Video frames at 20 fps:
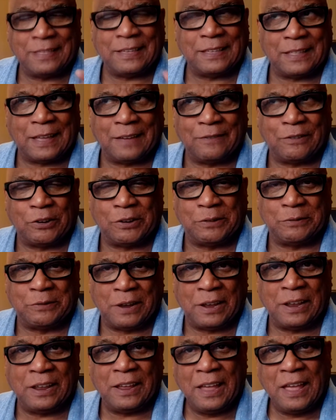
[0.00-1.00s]
I've got it
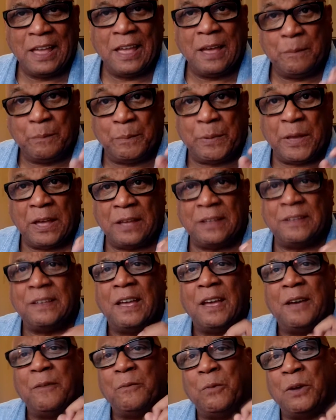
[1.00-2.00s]
right, but
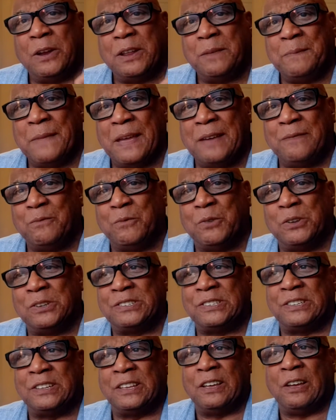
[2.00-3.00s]
what it meant
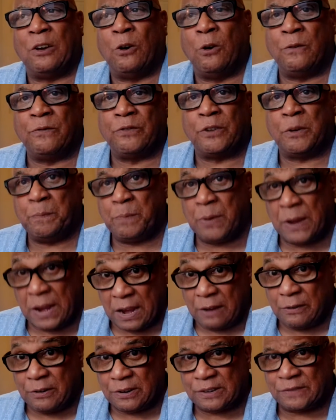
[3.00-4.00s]
was that over a
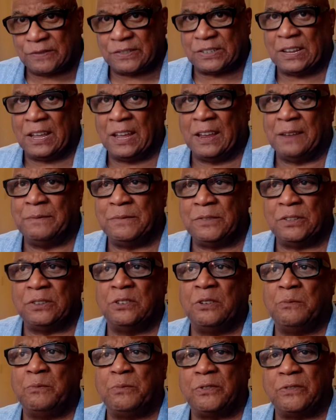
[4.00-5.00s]
period of time the
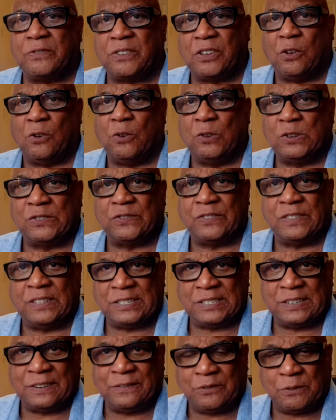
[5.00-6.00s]
number of calls for
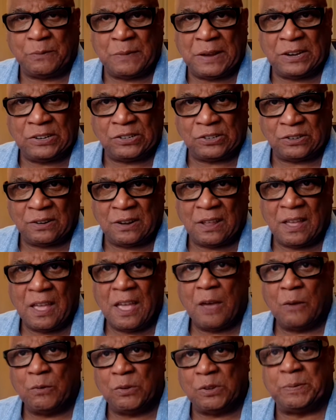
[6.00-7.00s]
this information
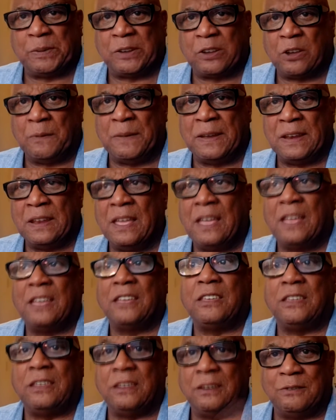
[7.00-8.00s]
was becoming
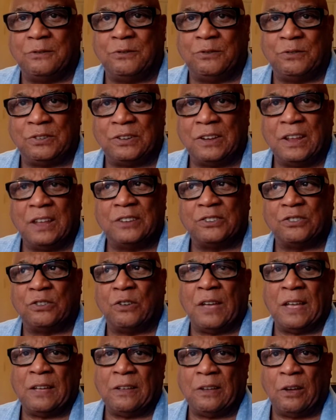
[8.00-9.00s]
huge. So
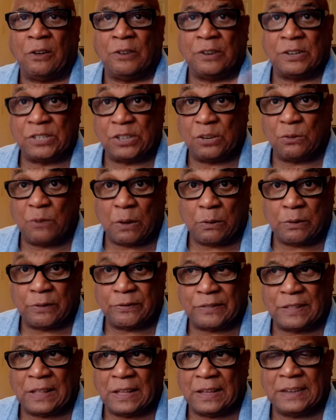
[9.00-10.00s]
on a 2-hour
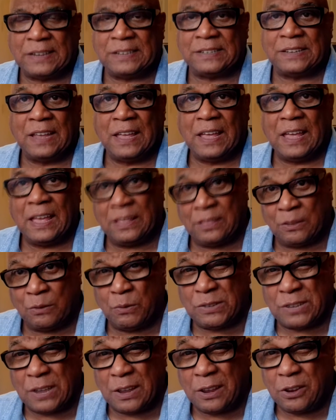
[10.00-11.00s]
flight there
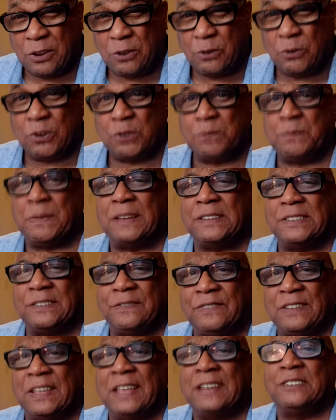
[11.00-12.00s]
was a huge
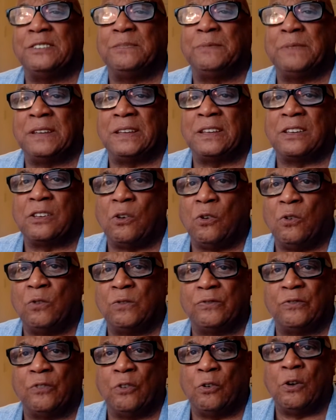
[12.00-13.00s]
massive data being called
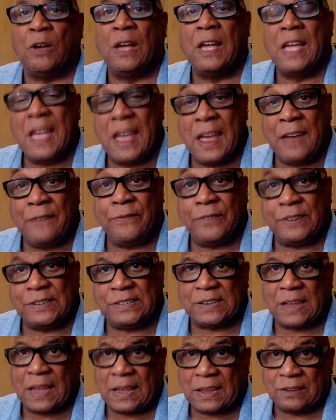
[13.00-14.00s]
for every
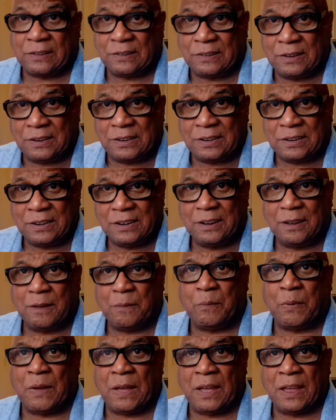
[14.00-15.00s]
second
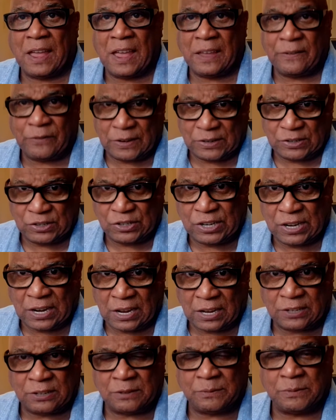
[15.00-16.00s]
by
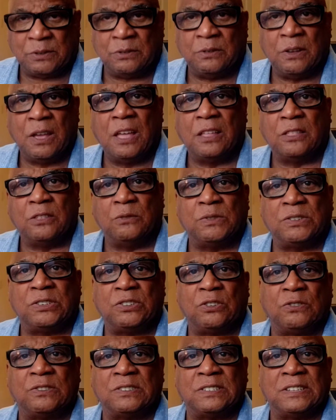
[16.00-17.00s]
FSGRW that was
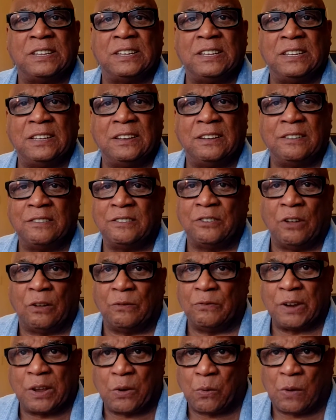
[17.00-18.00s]
totally not
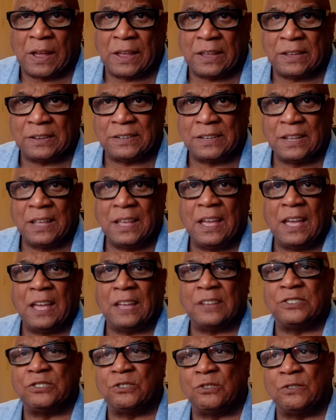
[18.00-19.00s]
required,
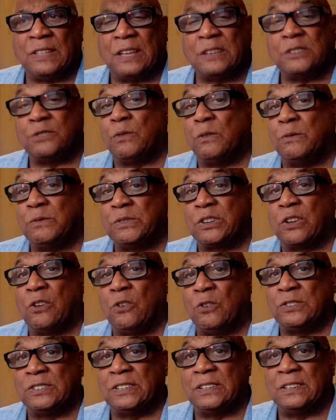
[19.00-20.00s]
and so that's what was
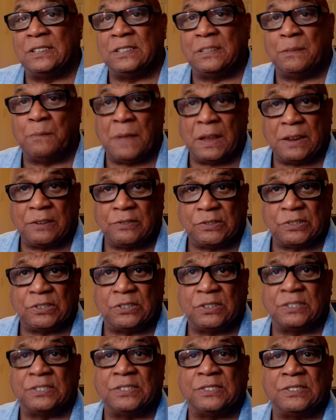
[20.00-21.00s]
causing the micro
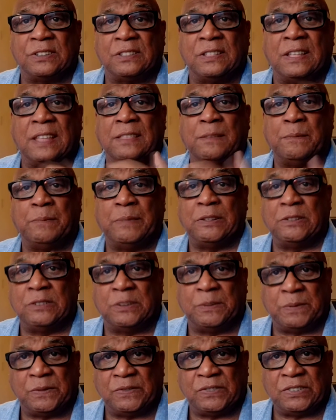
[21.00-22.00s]
stutters and then the
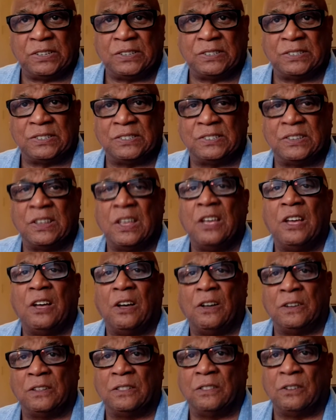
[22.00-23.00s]
build-up of stutters
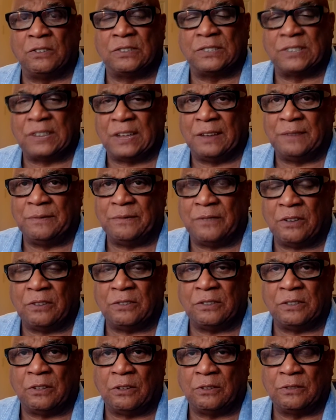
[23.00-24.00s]
on a
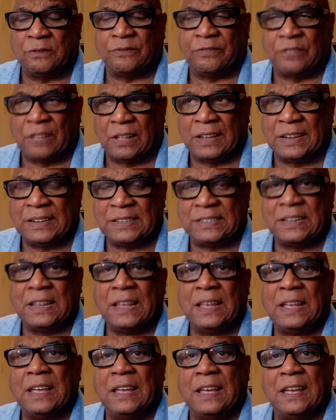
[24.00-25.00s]
long flight.
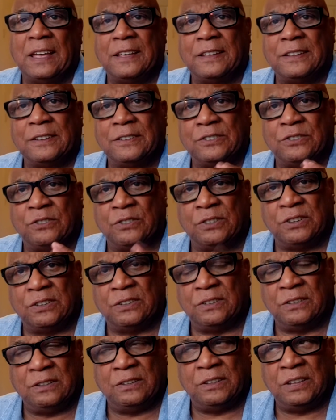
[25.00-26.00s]
So
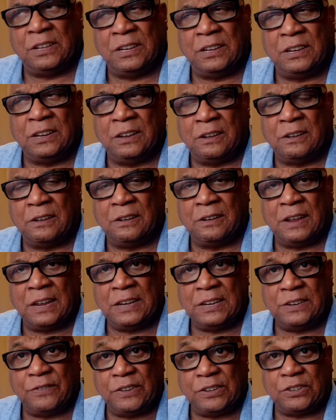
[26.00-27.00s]
the
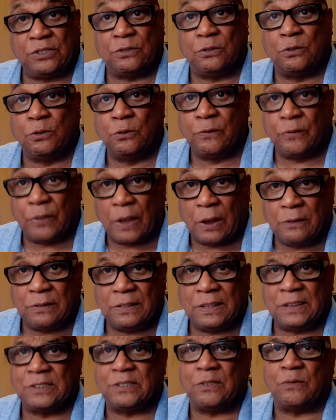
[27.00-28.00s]
individual who found
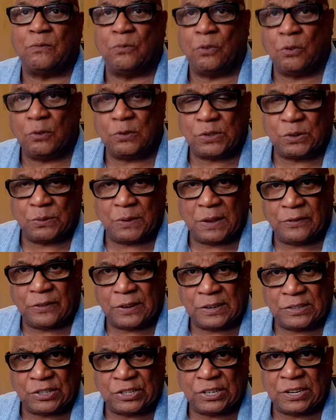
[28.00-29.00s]
this wrote to
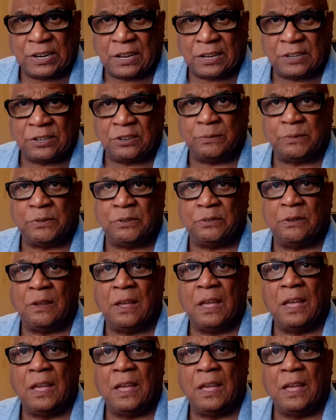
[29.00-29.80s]
FSGRW,